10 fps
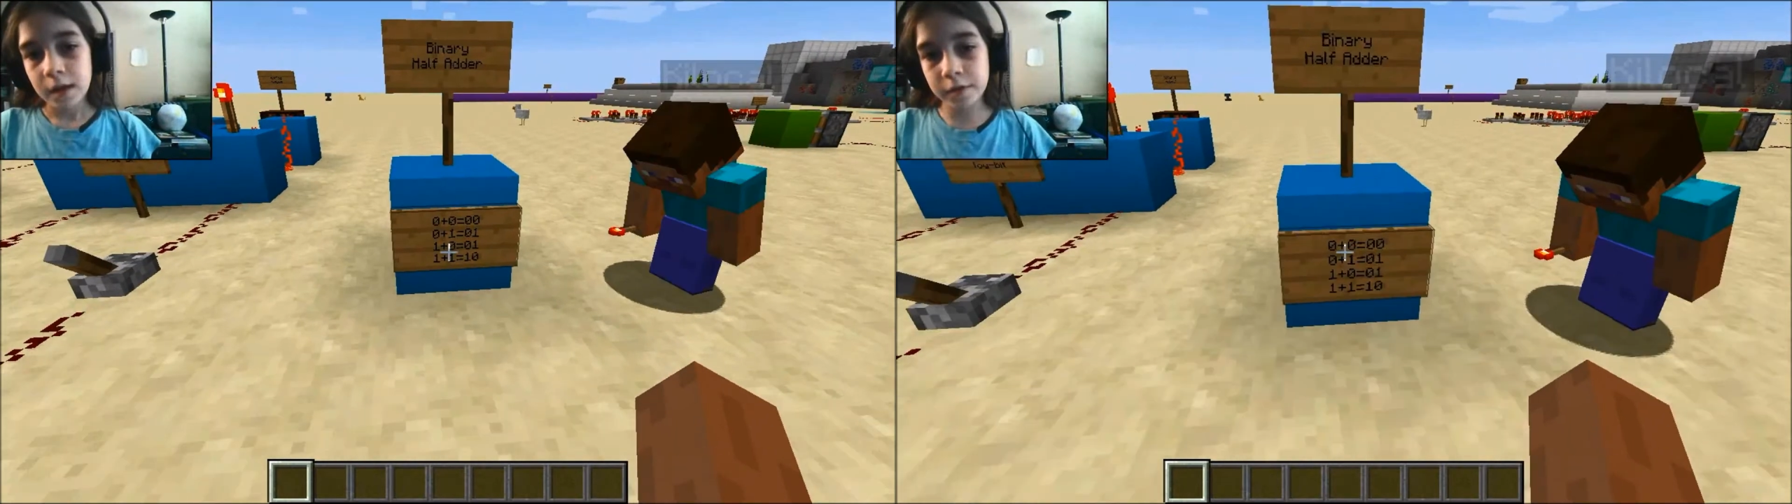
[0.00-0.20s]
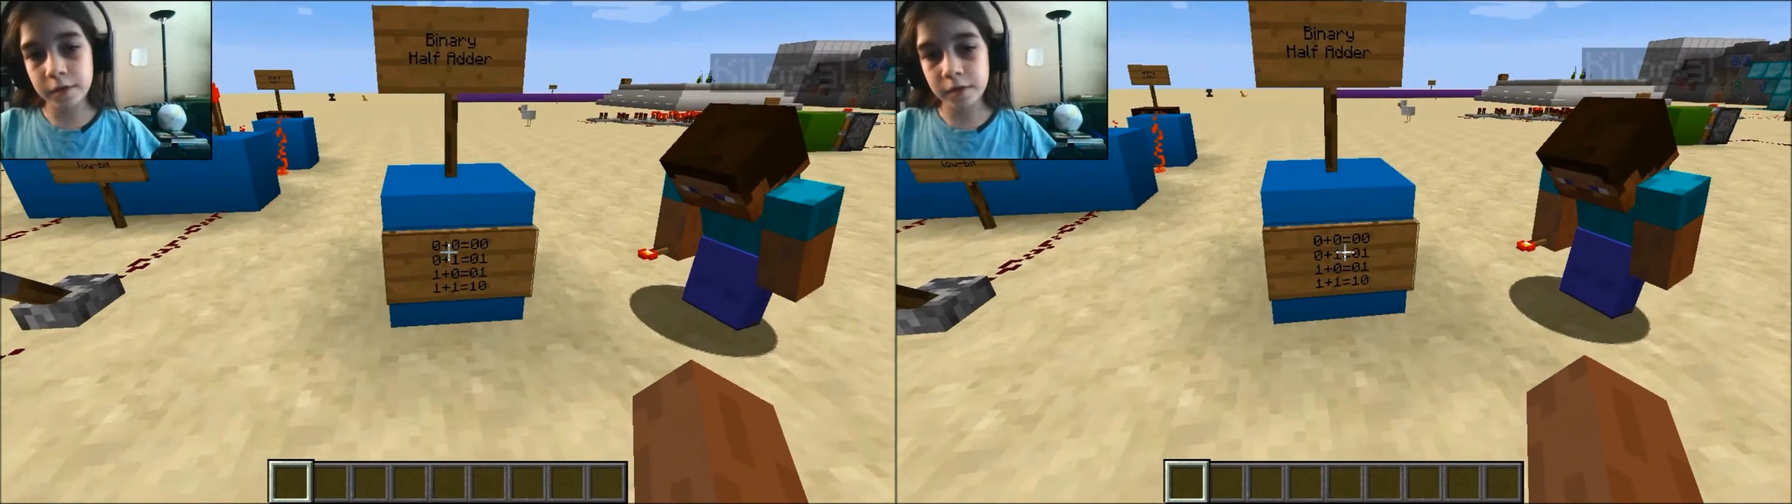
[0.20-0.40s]

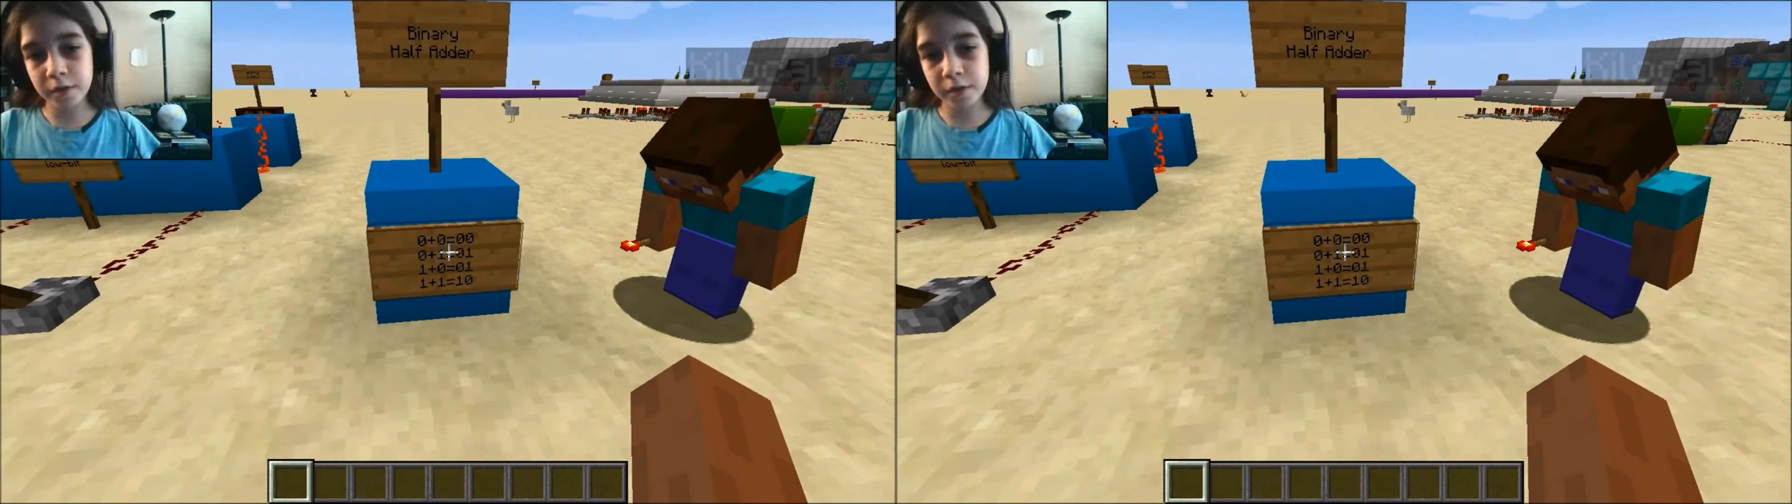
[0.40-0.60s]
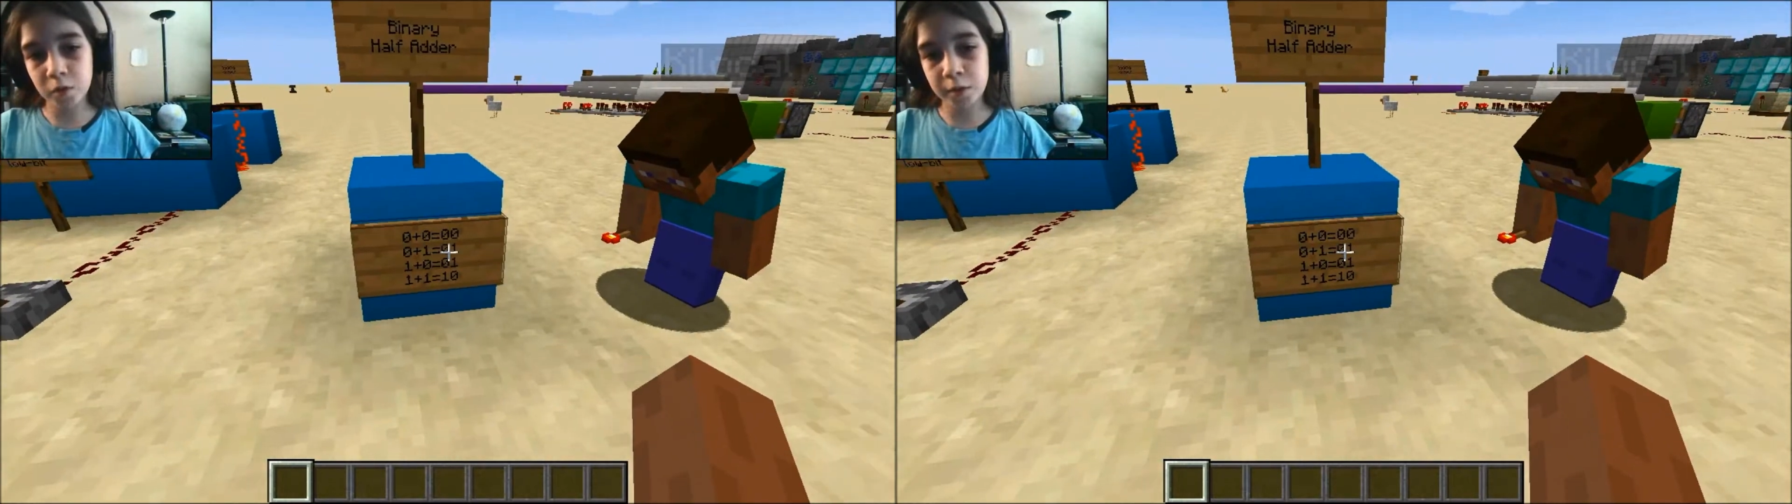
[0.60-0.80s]
a 0
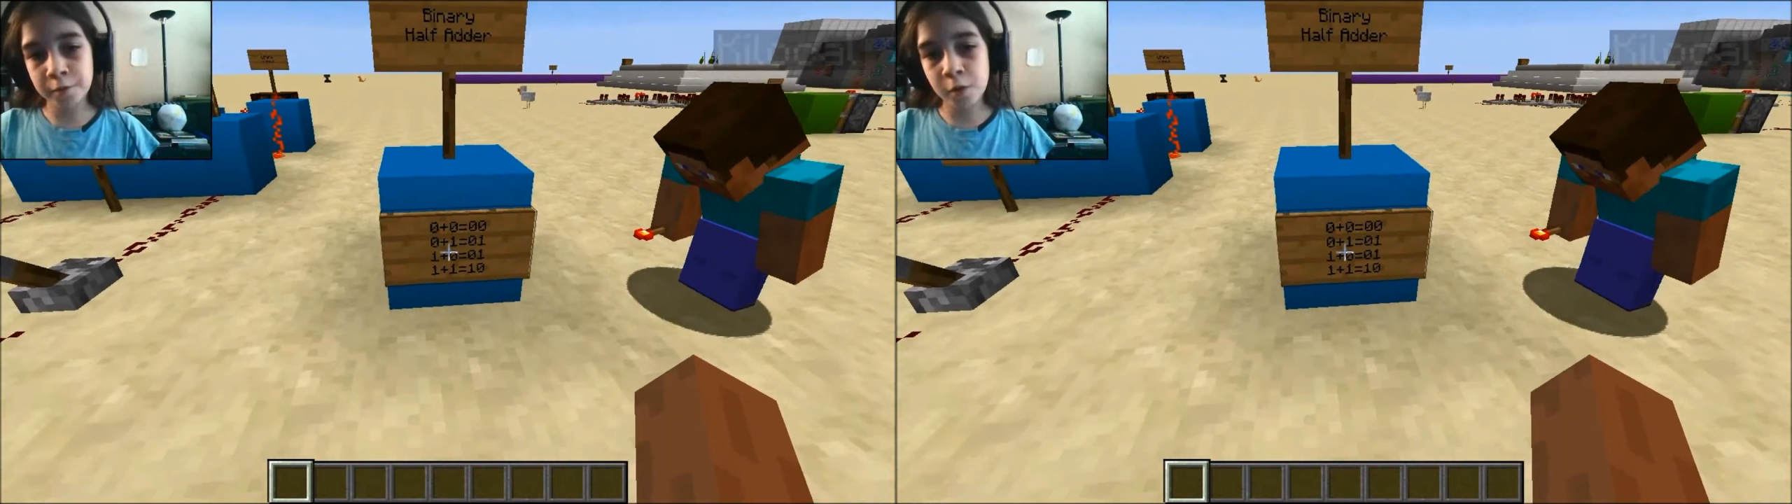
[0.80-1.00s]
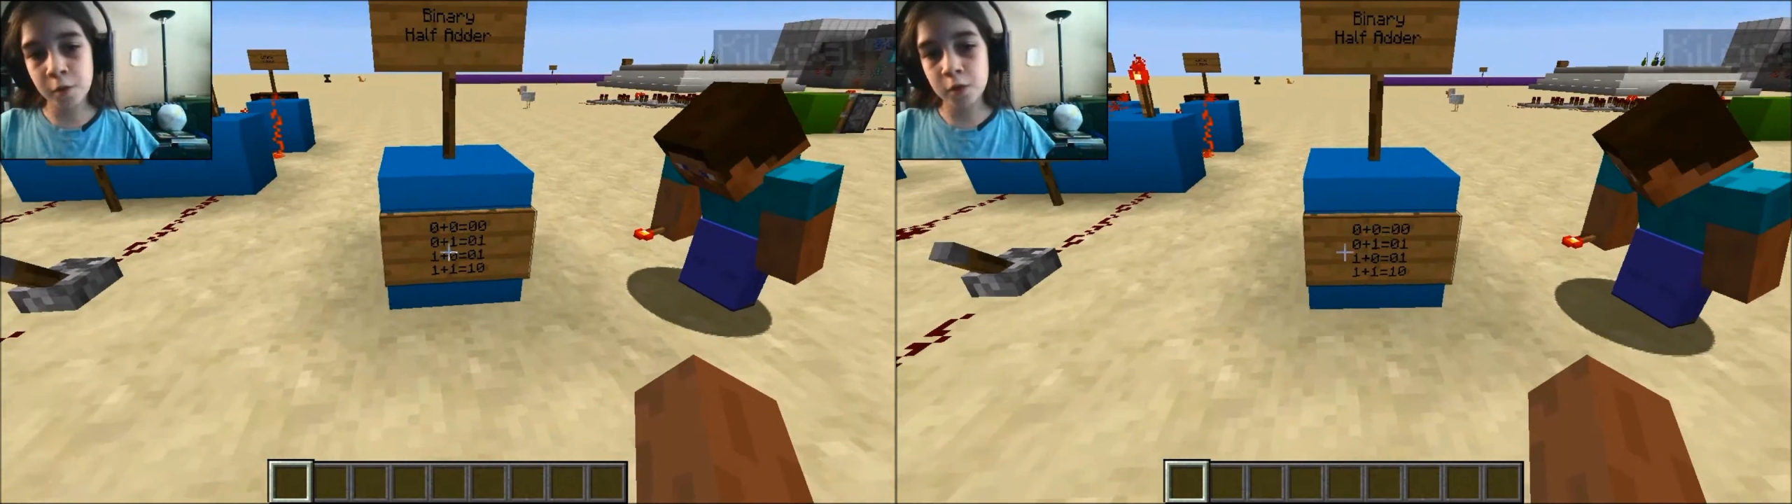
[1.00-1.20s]
plus
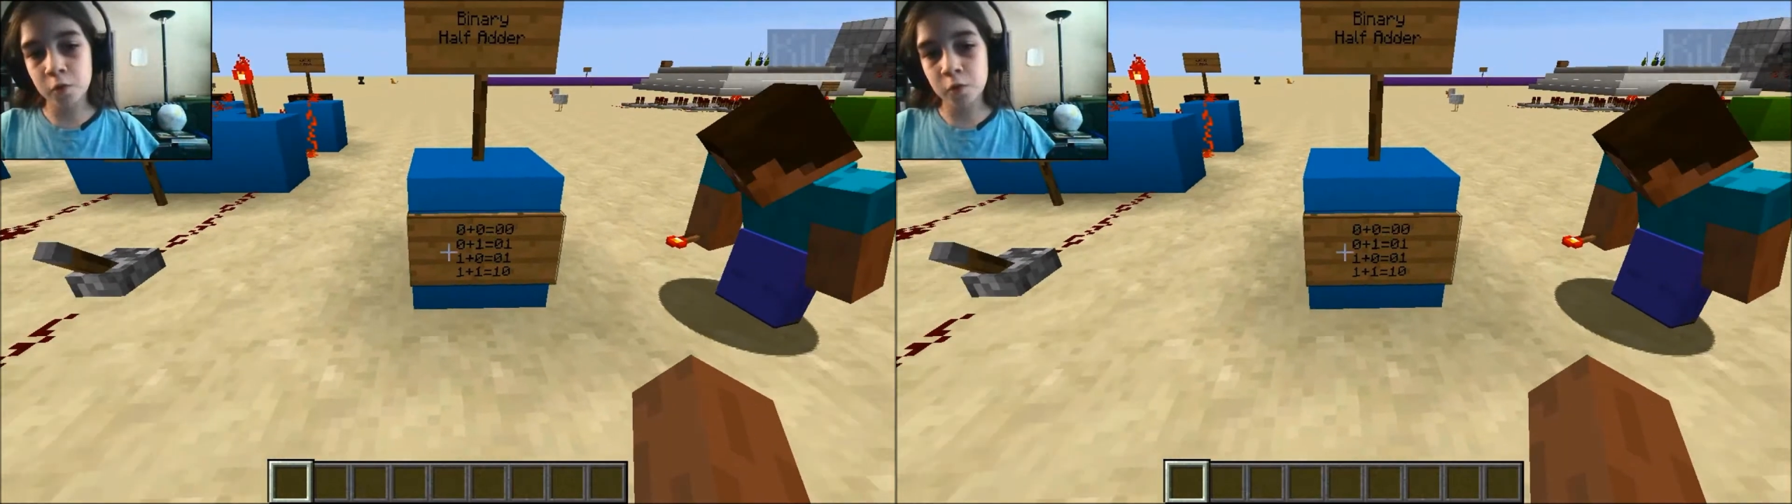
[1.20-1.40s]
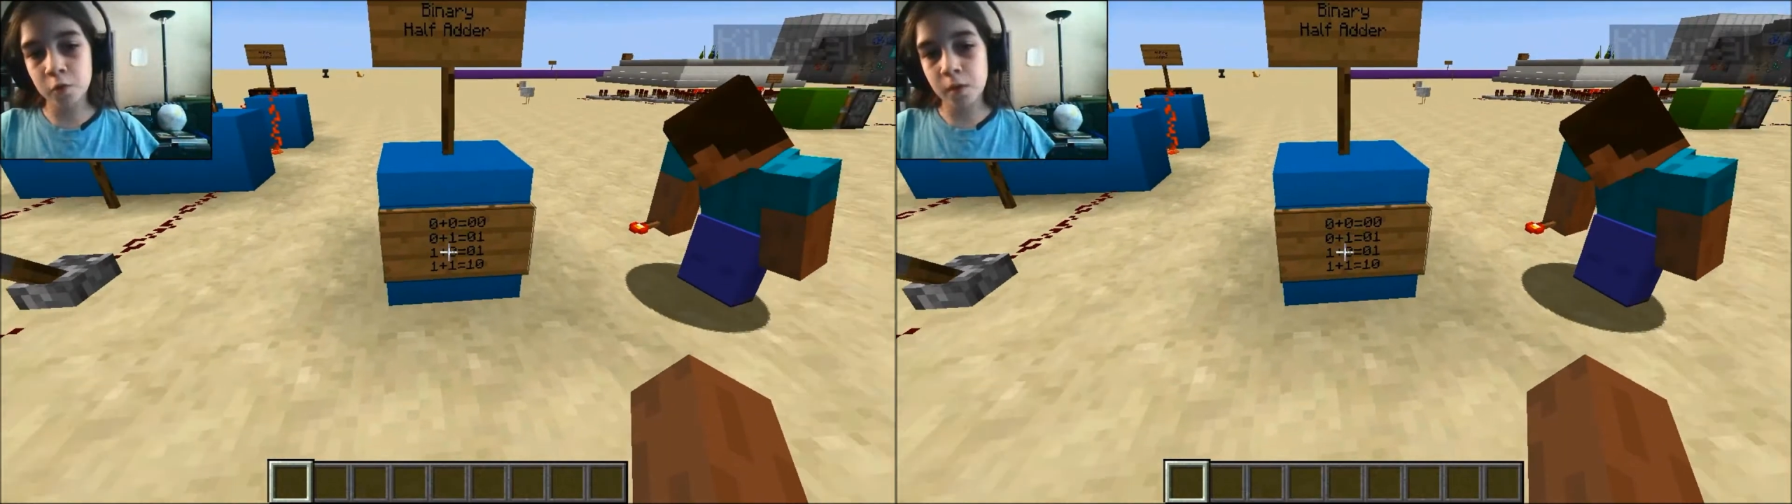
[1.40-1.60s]
1 or 1
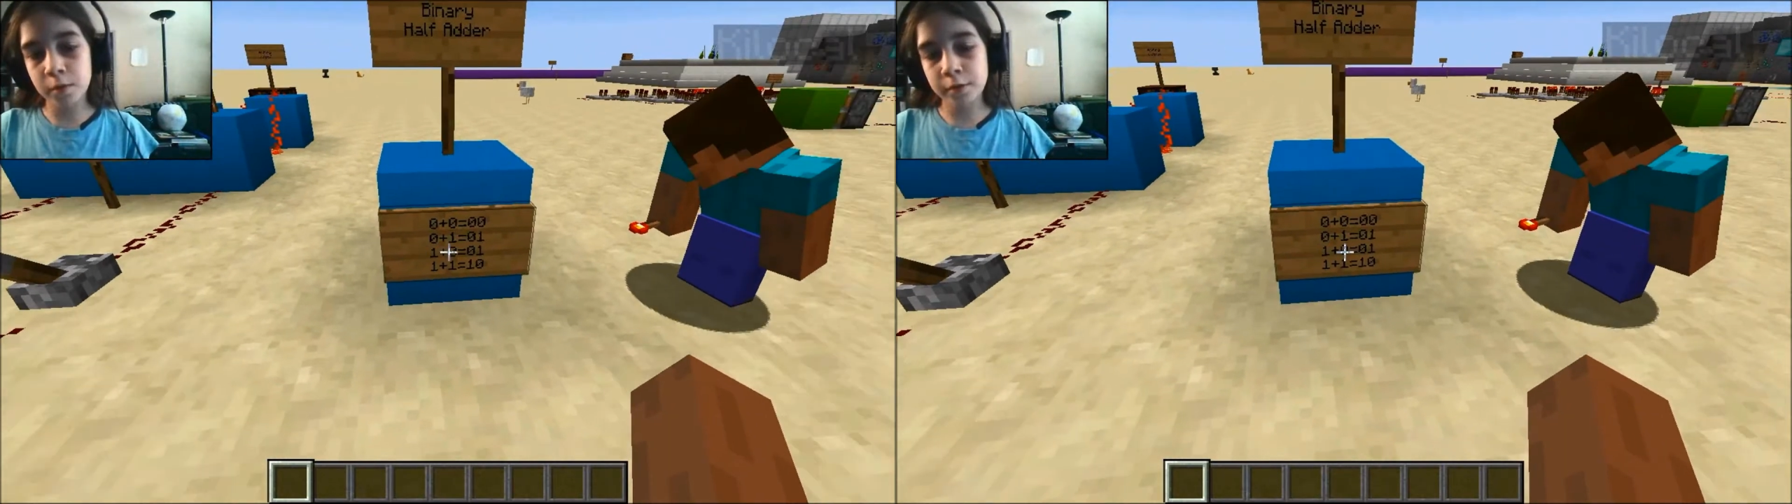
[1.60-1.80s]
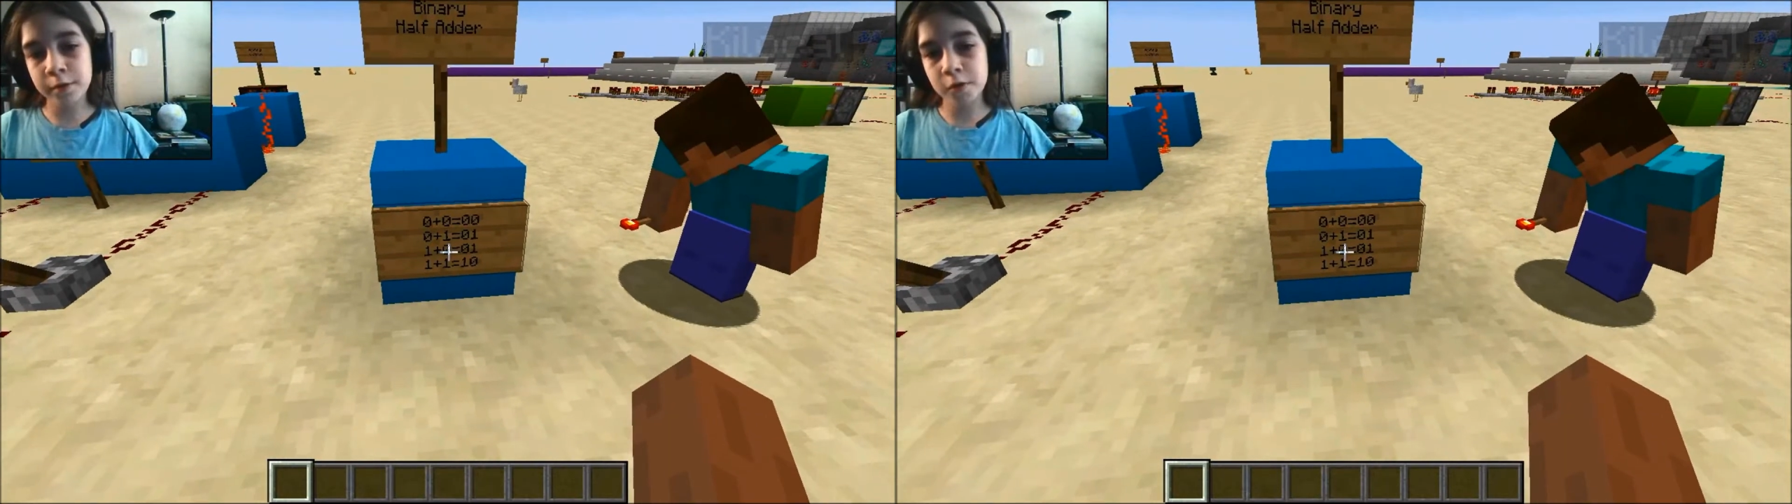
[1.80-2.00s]
plus
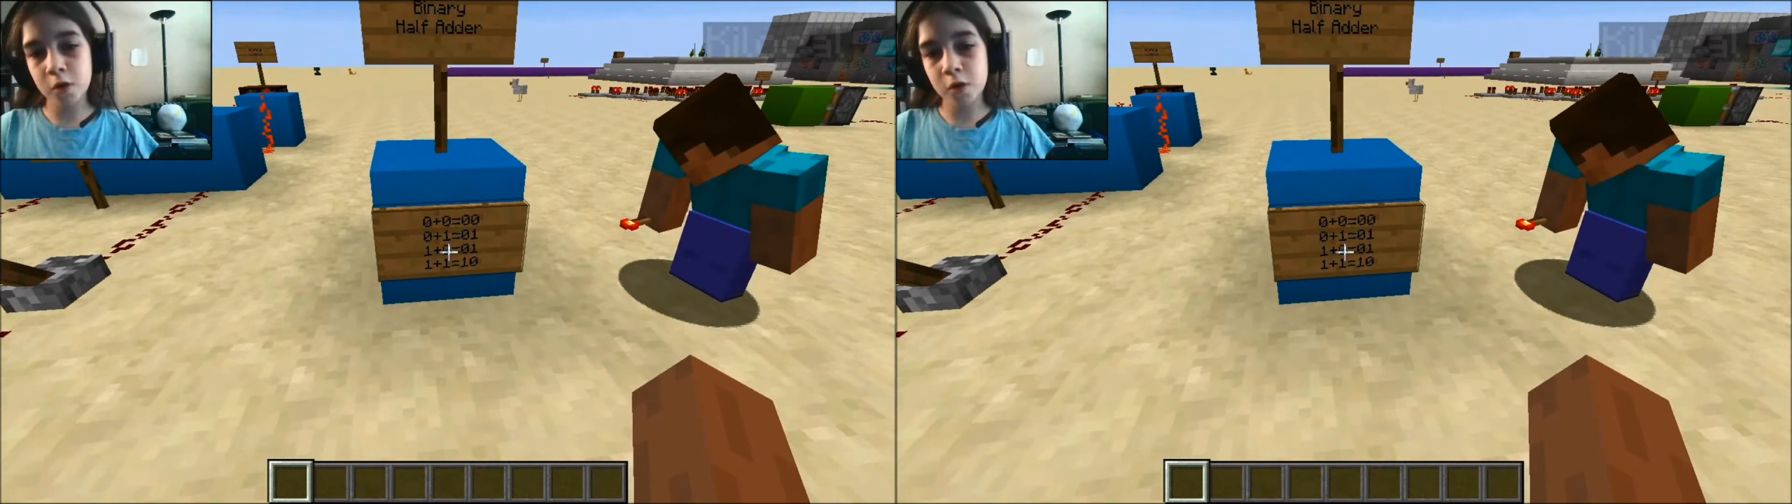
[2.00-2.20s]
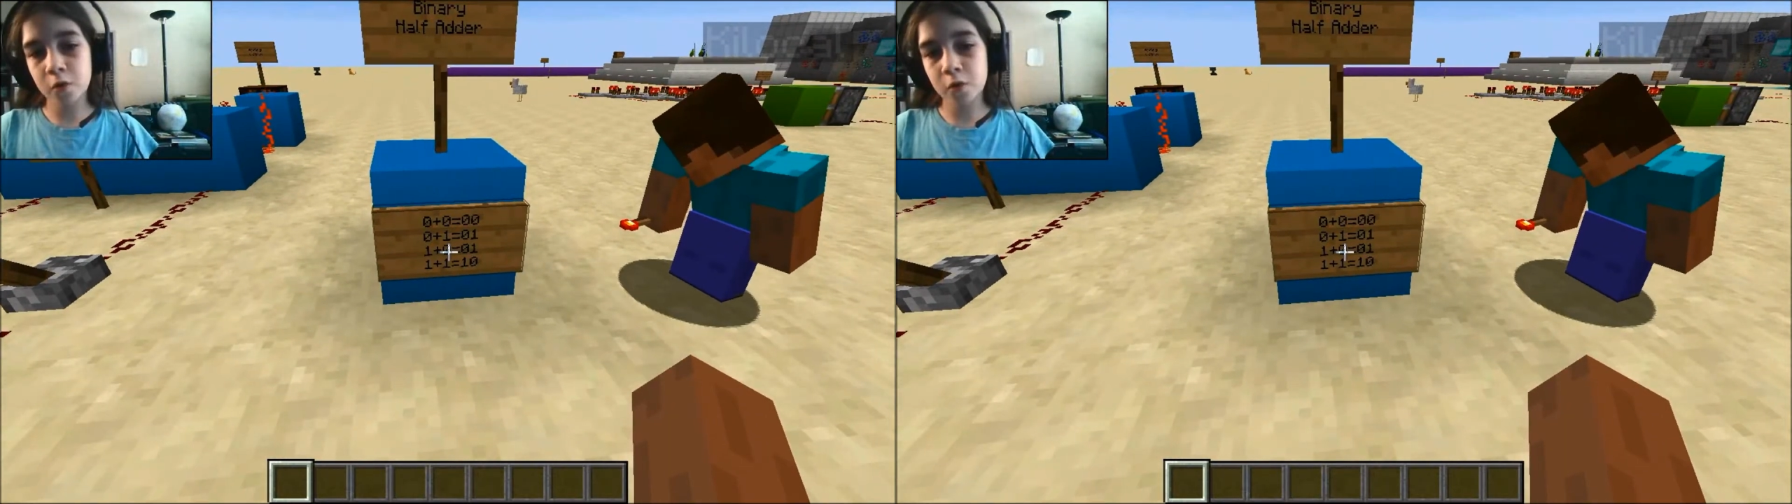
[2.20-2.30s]
0,